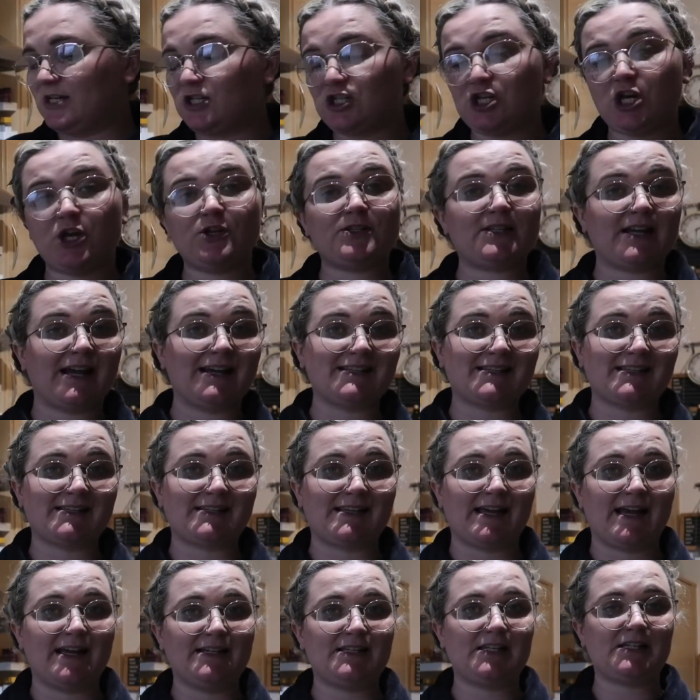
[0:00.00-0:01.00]
it's Tuesday as I
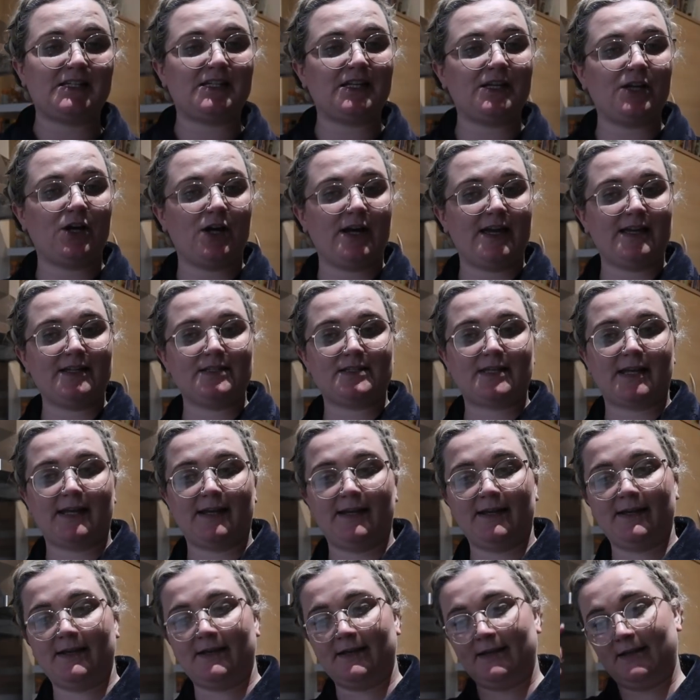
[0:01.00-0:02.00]
said. Tonight
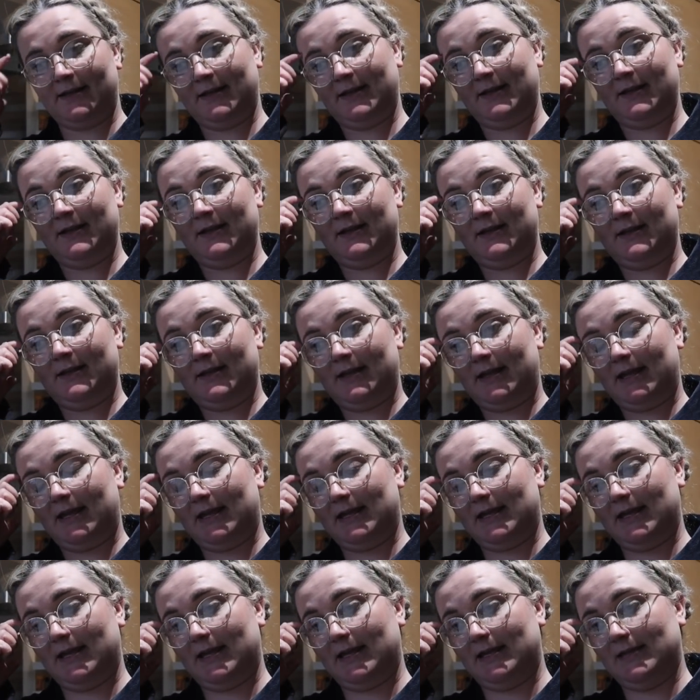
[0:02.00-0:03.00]

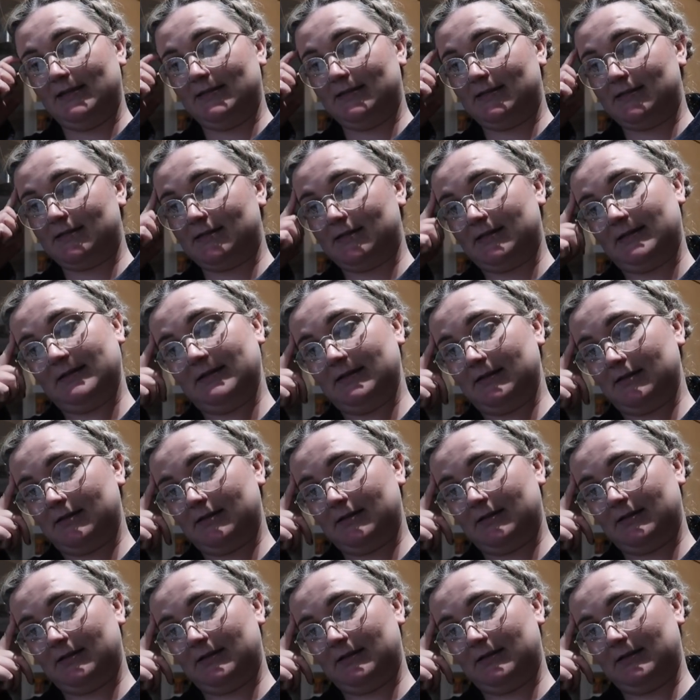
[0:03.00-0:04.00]
it is,
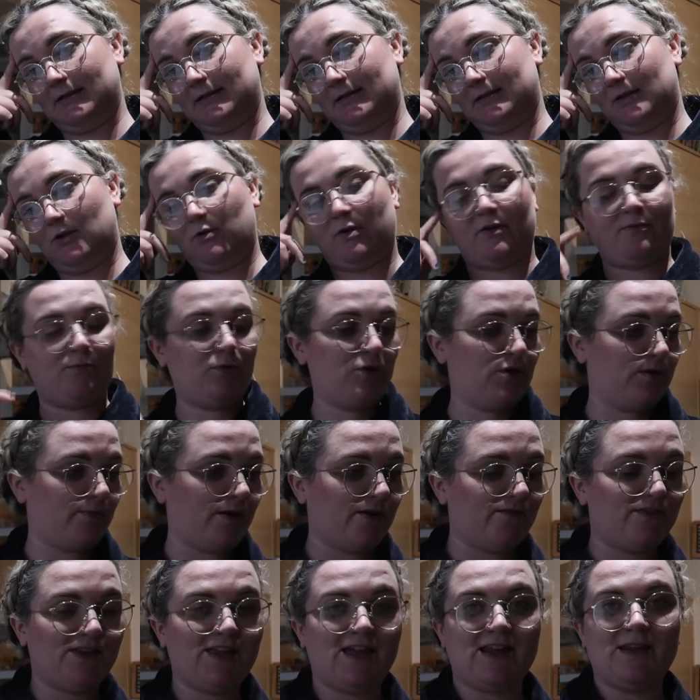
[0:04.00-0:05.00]
oh, I've put them
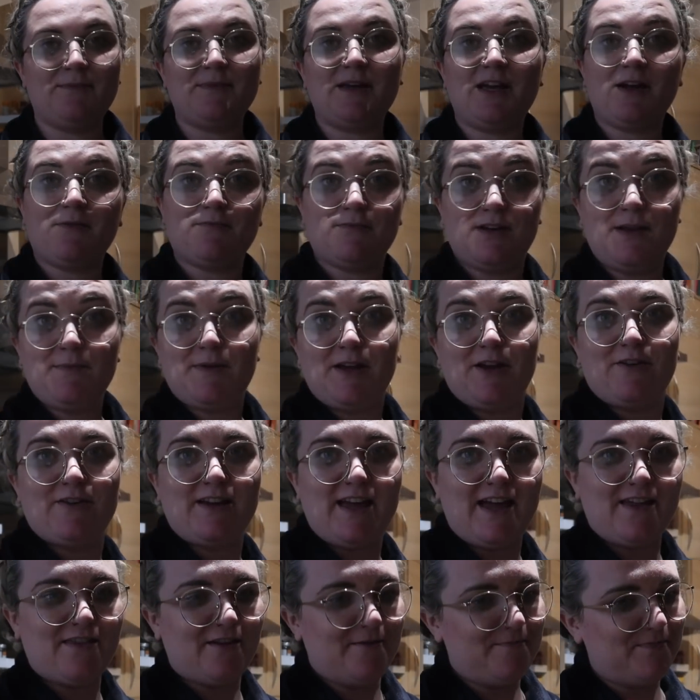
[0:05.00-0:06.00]
over there. Let me, come, let me go
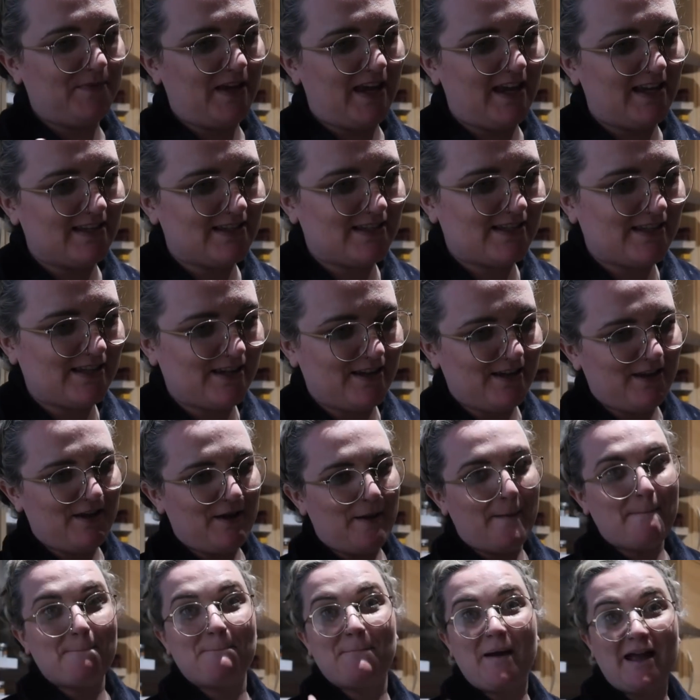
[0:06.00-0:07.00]
and get them. It's
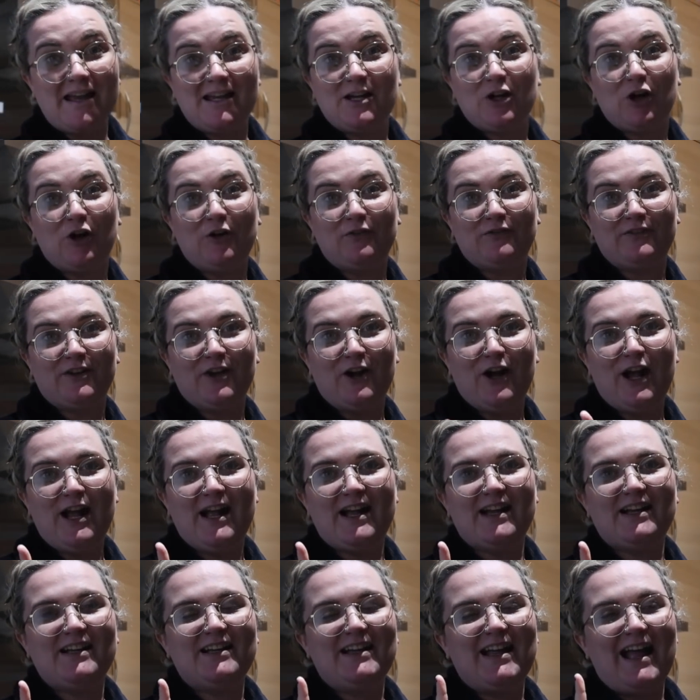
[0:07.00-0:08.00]
bake off
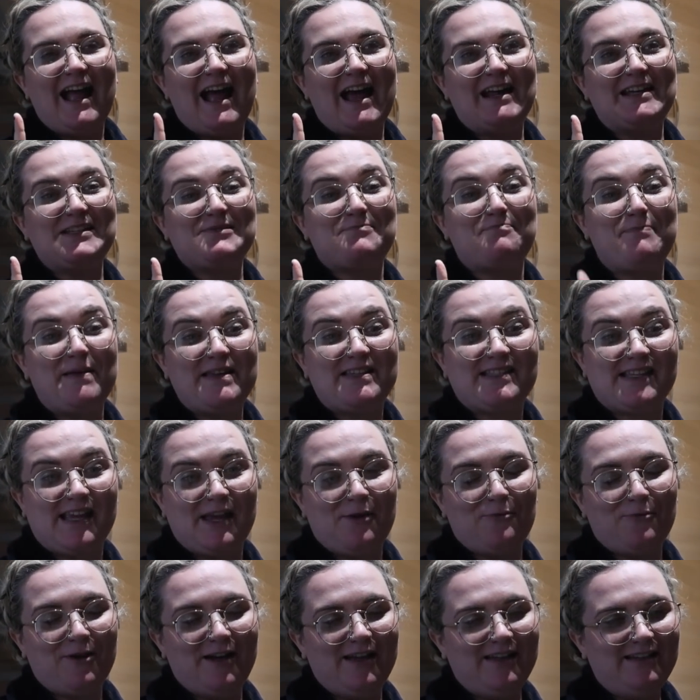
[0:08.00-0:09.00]
night and it's
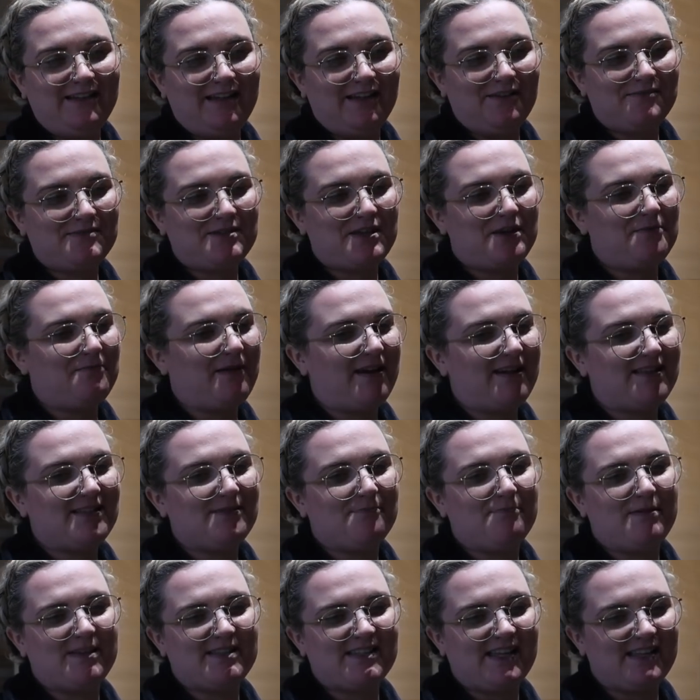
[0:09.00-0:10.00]
biscuit week and I was going to make
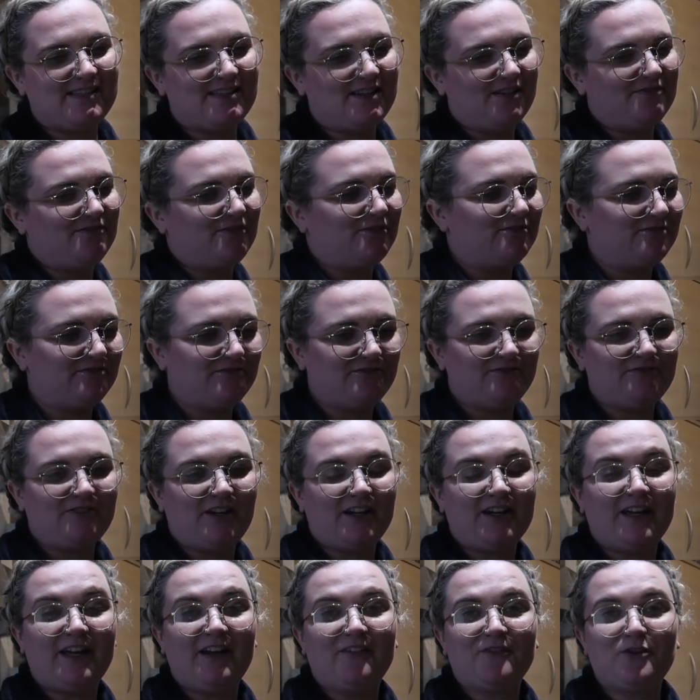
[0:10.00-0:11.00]
some biscuits and I thought
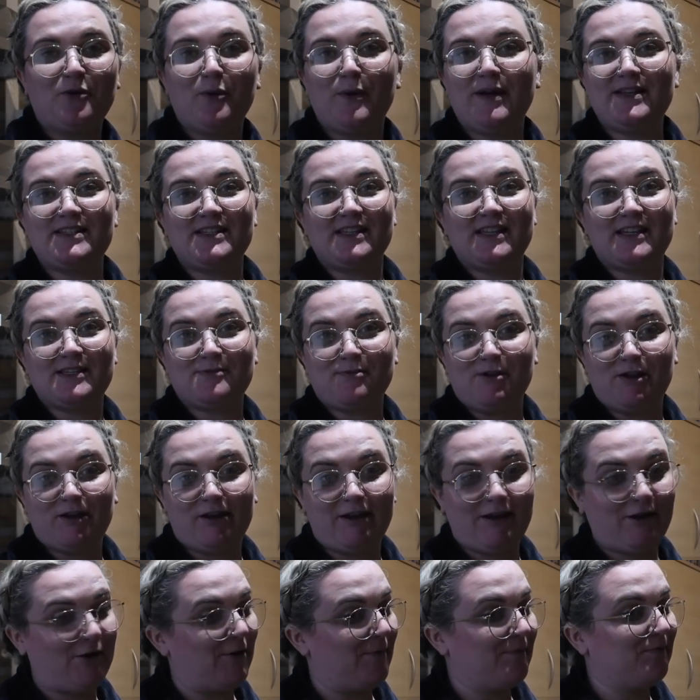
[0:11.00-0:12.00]
fuck it I've got to edit this when I
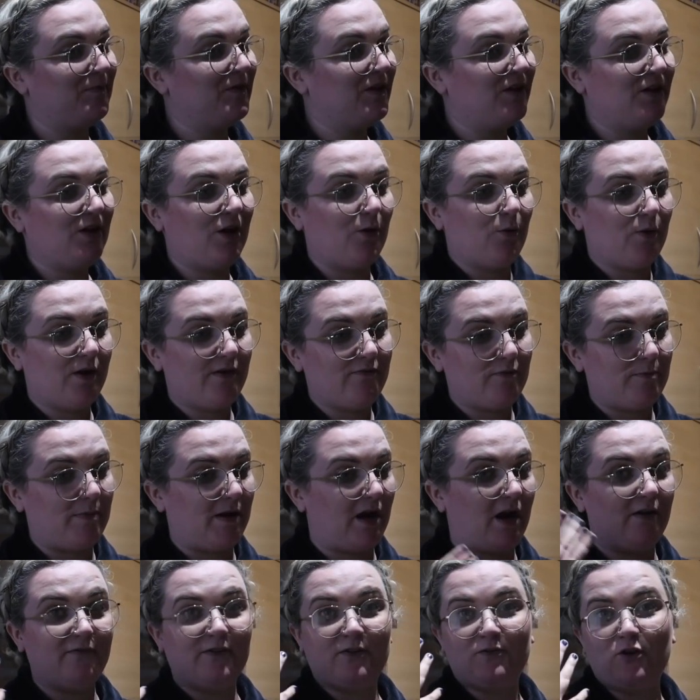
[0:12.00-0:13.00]
get home I want to have a
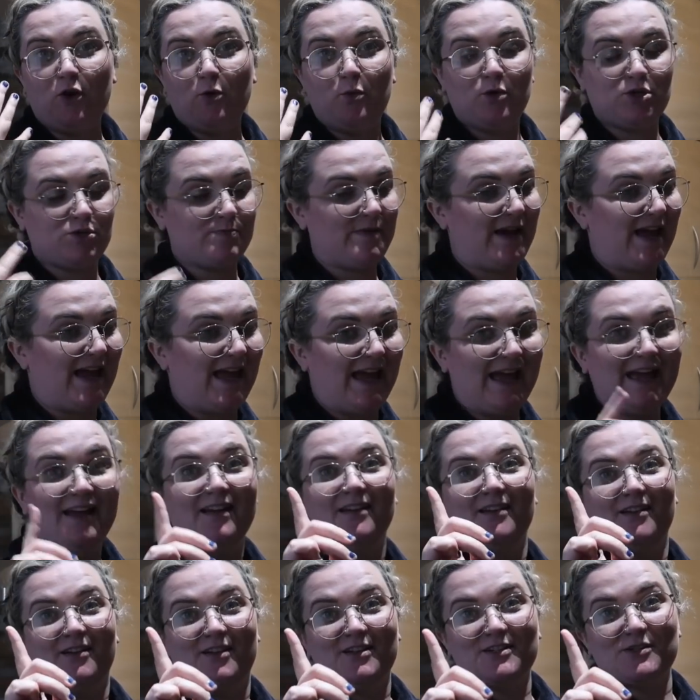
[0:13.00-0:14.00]
bath I've got to wash my
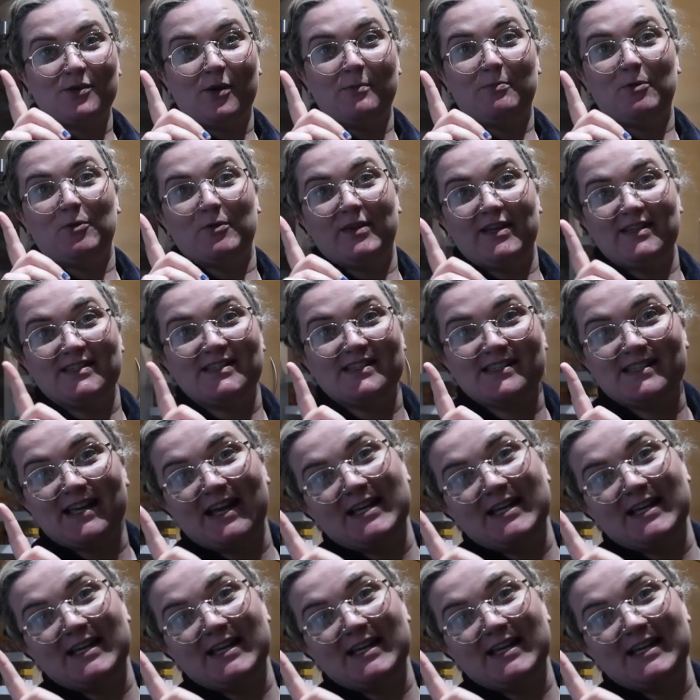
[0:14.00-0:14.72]
hair so I bought these in